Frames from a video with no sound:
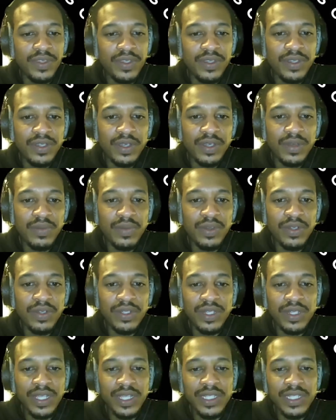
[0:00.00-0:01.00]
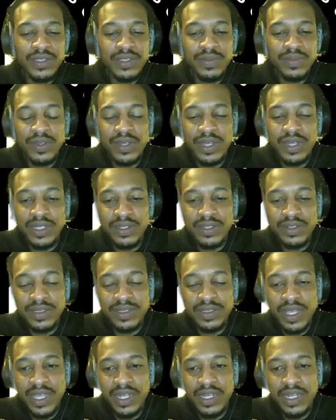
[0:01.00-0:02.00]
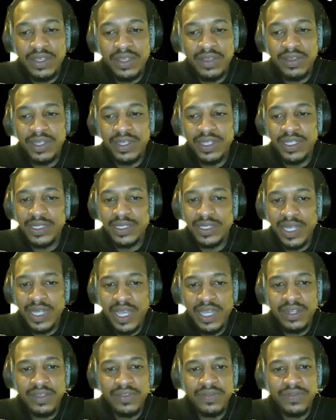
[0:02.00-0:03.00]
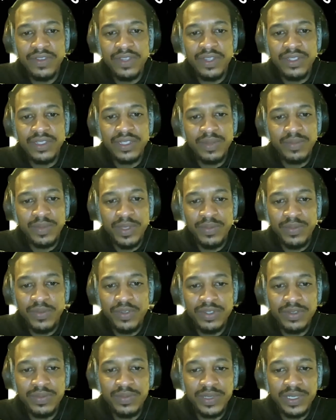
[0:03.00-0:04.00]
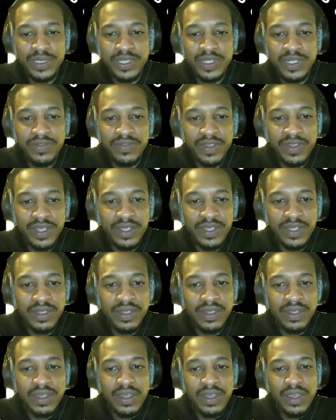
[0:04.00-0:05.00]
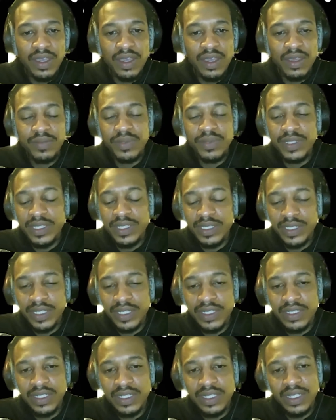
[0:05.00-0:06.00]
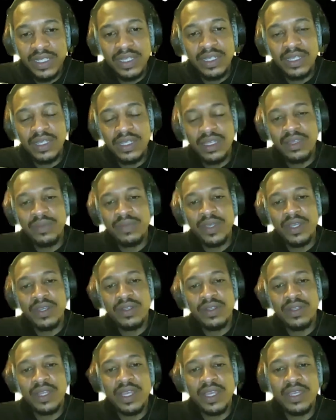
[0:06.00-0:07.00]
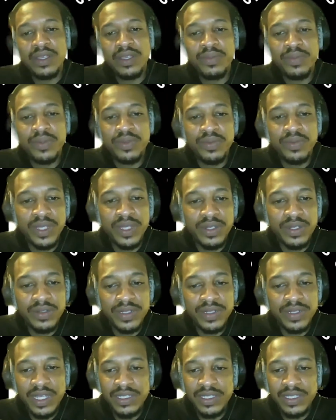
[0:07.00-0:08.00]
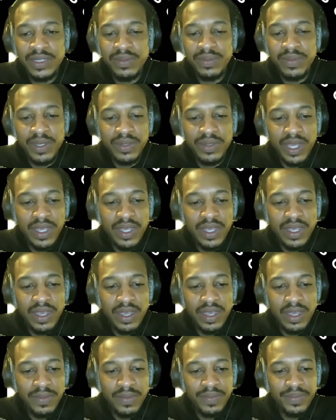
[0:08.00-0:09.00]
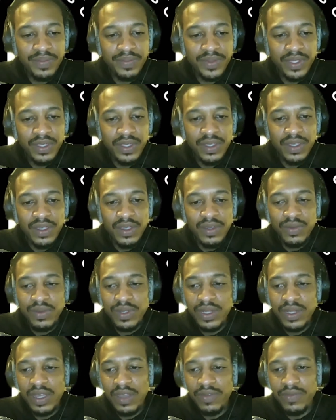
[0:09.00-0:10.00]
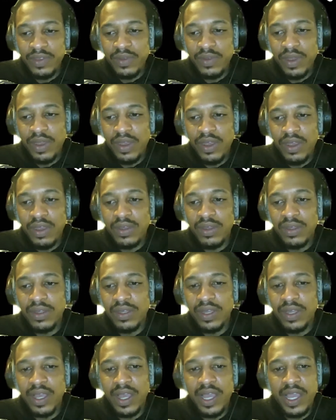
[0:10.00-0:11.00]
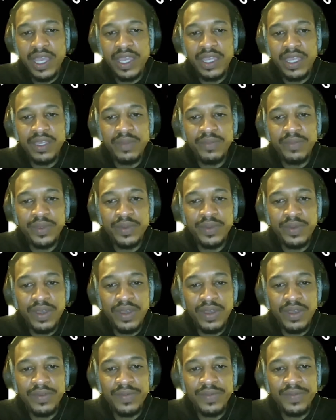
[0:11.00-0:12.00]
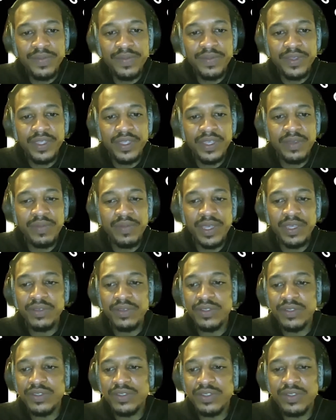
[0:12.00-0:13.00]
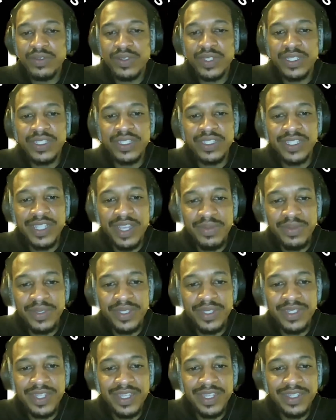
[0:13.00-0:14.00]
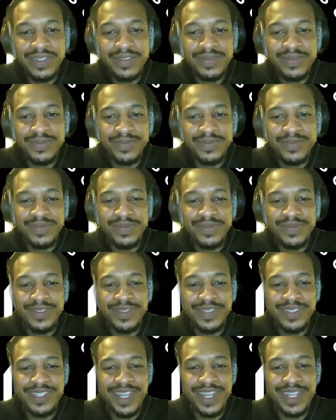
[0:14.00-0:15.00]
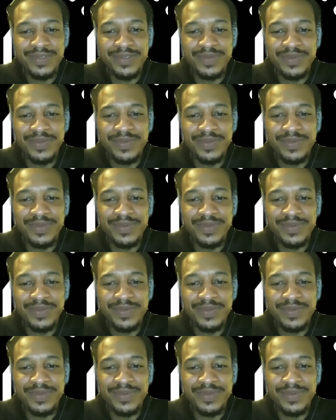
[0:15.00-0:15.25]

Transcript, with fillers: um, wanting to get some more understanding or insight of something more specific, um, please send us an email at hebrew readers at gmail dot com. We love you all. Ahayah keep you all. And may you enjoy the rest of your Shabbat today. Shalom.